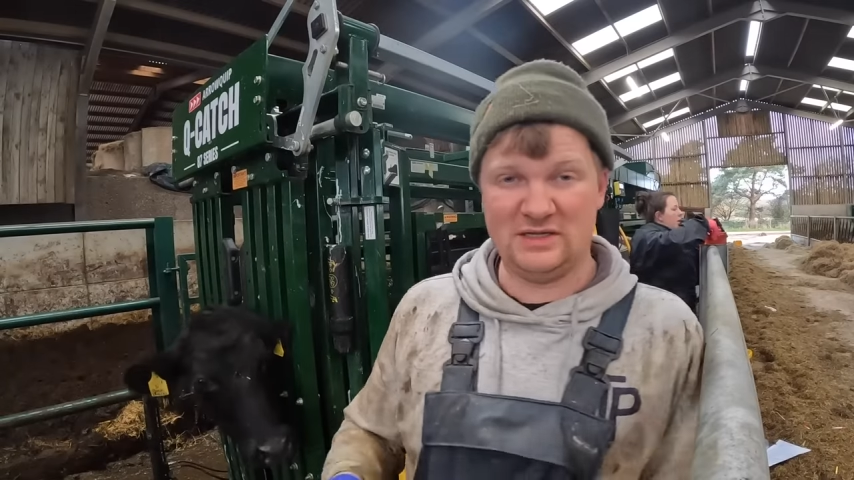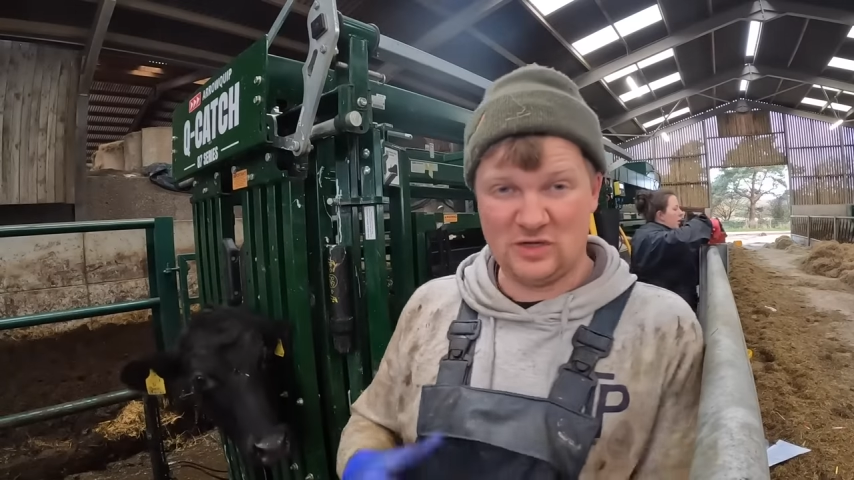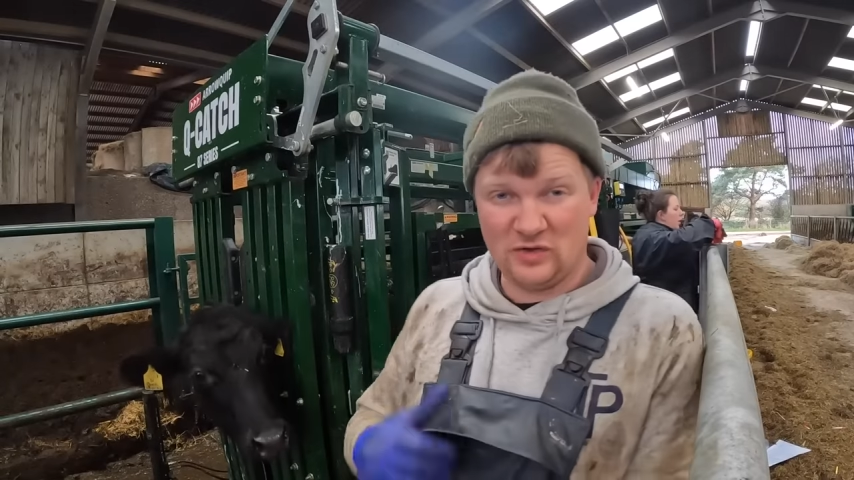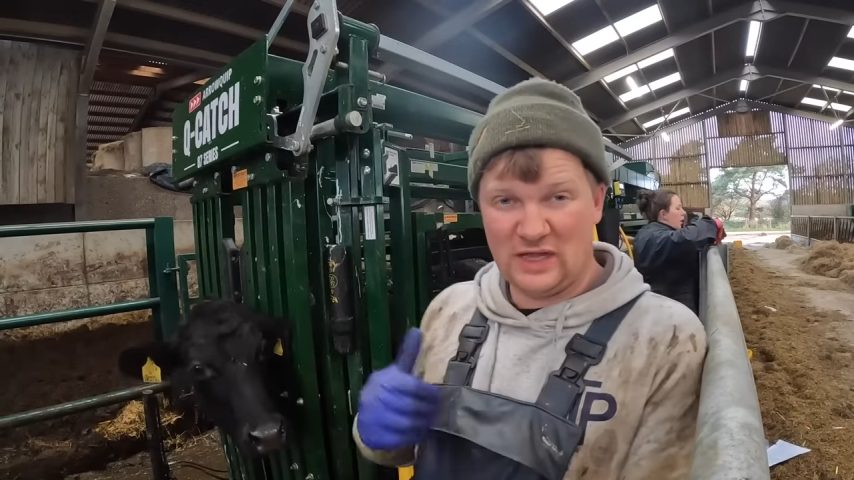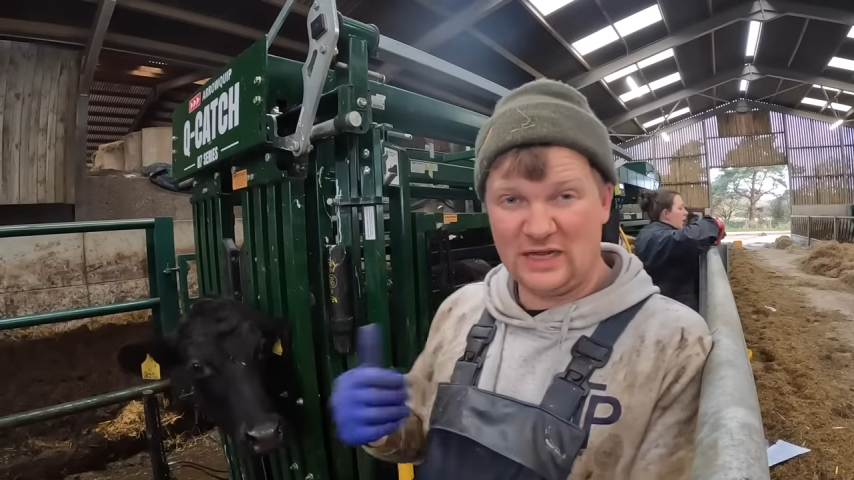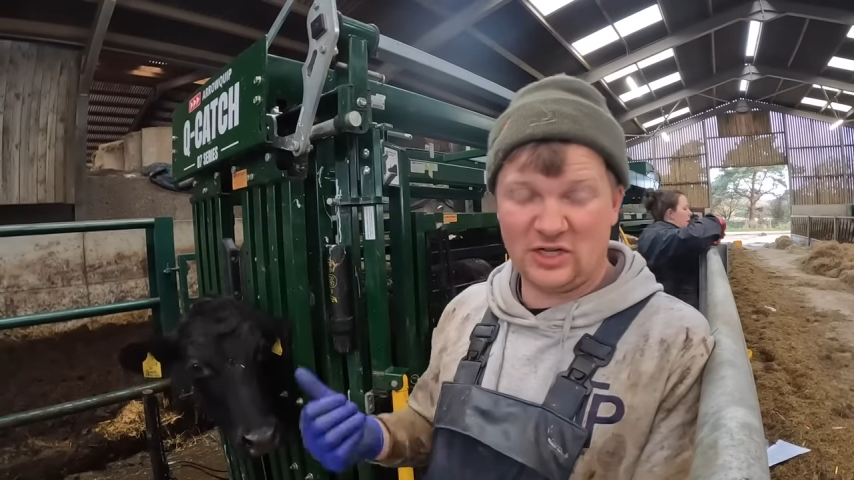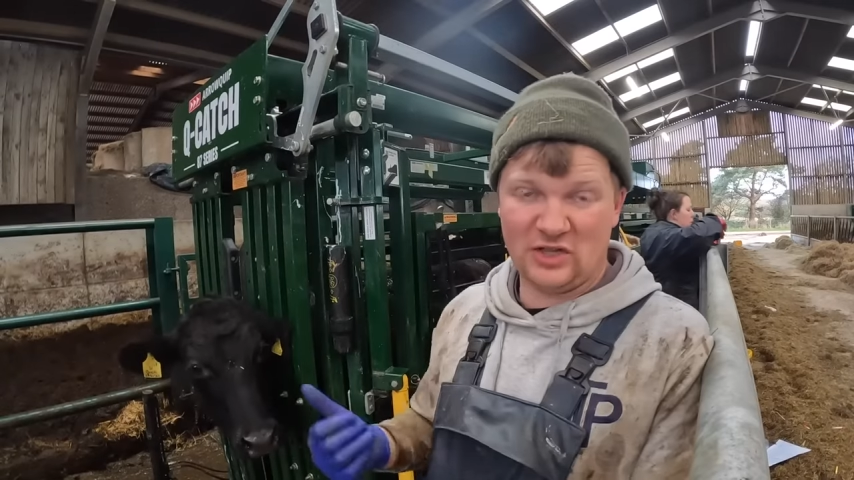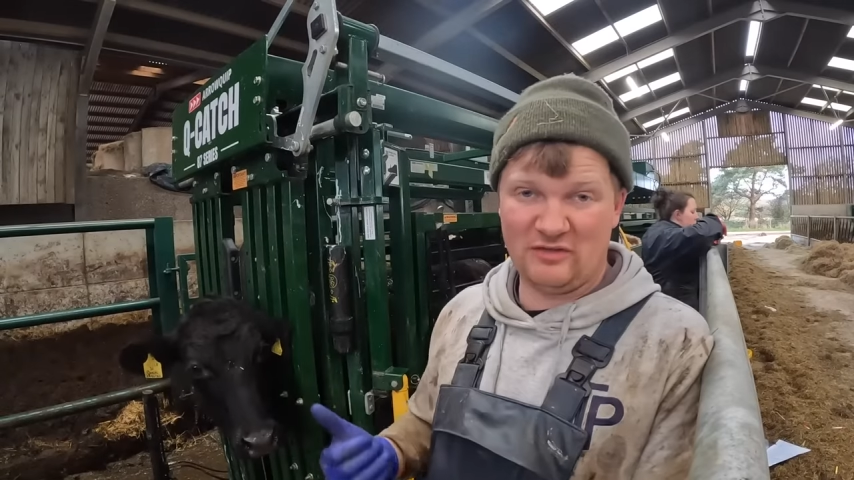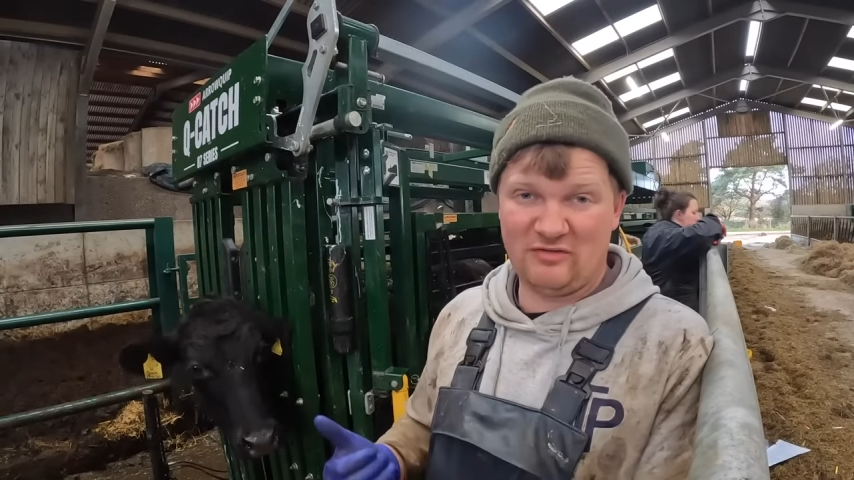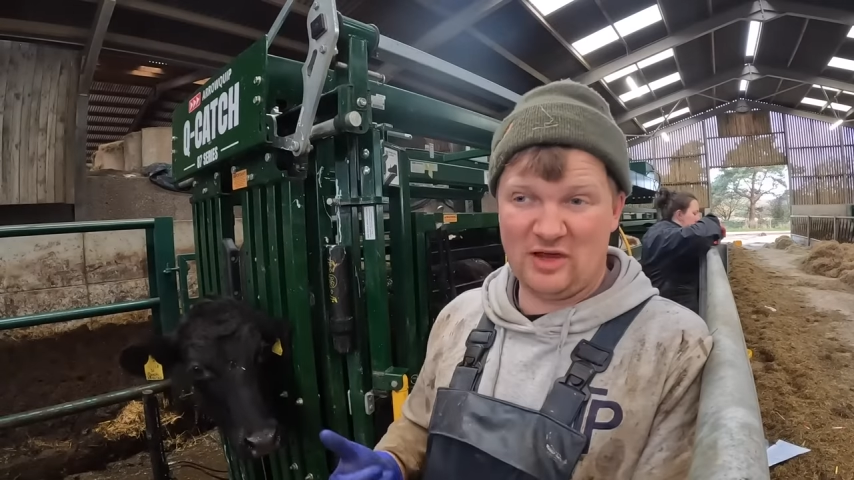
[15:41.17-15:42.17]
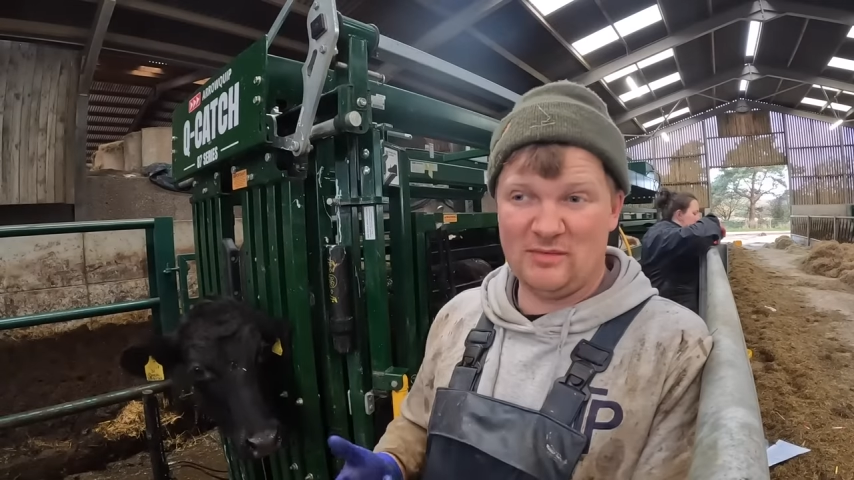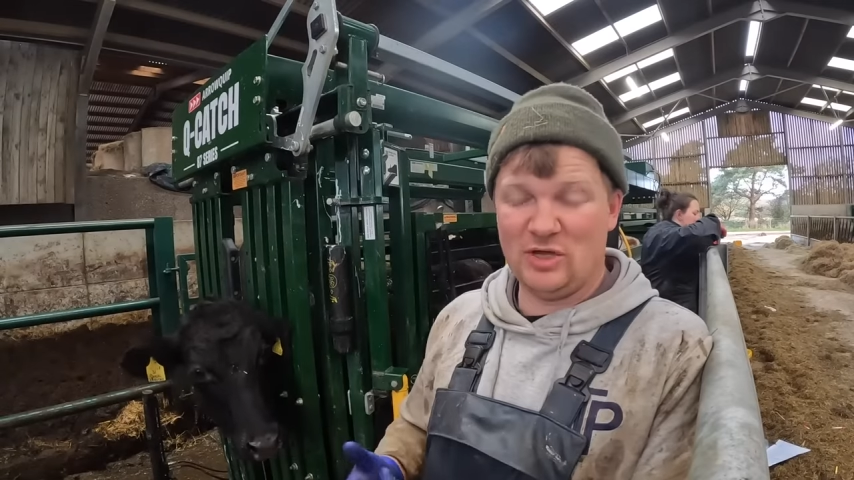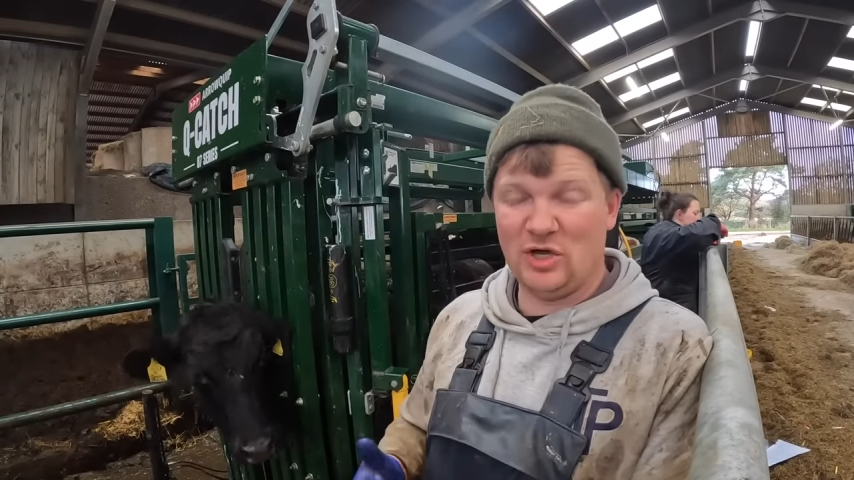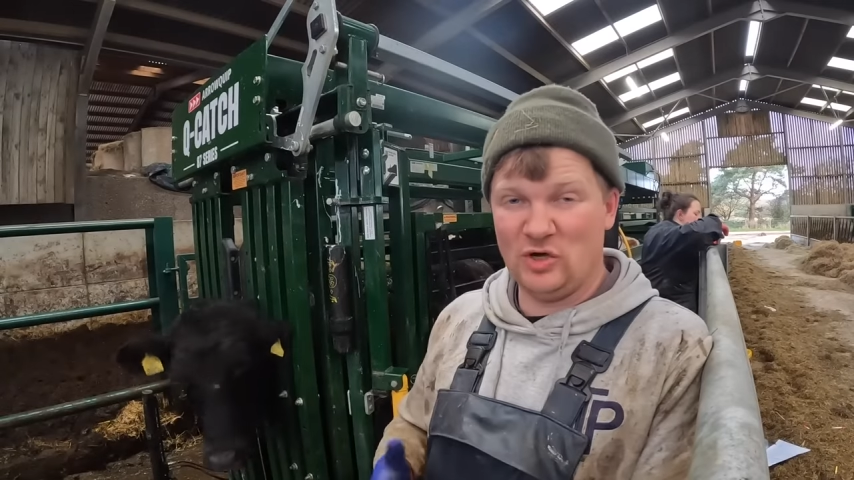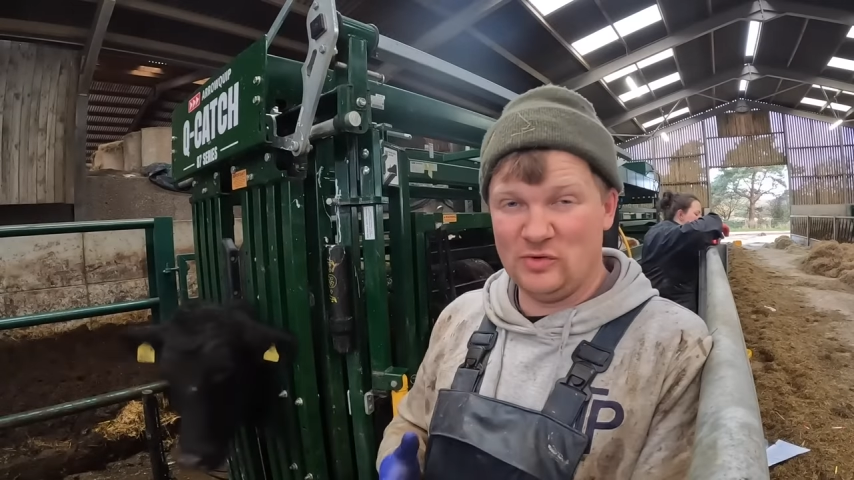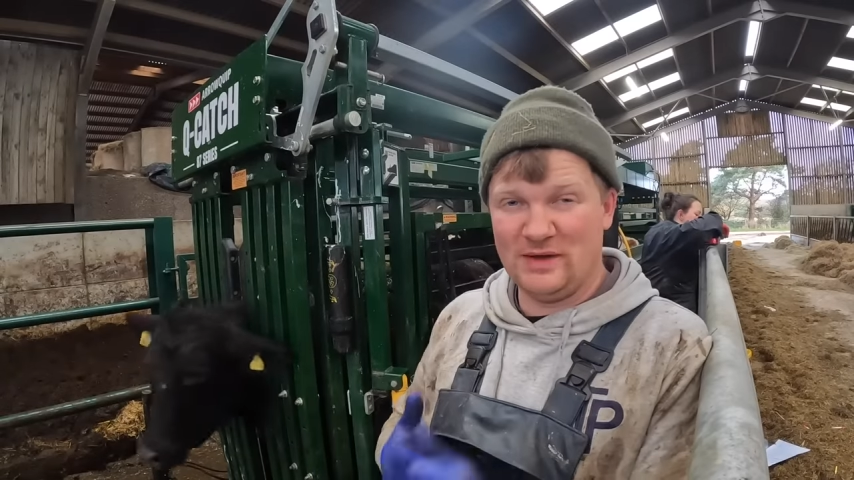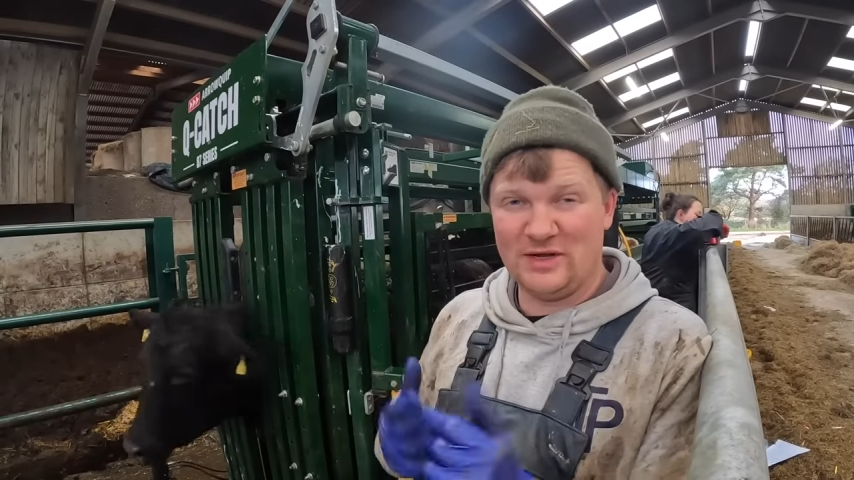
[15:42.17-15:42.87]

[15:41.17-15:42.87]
so like at the farm at home,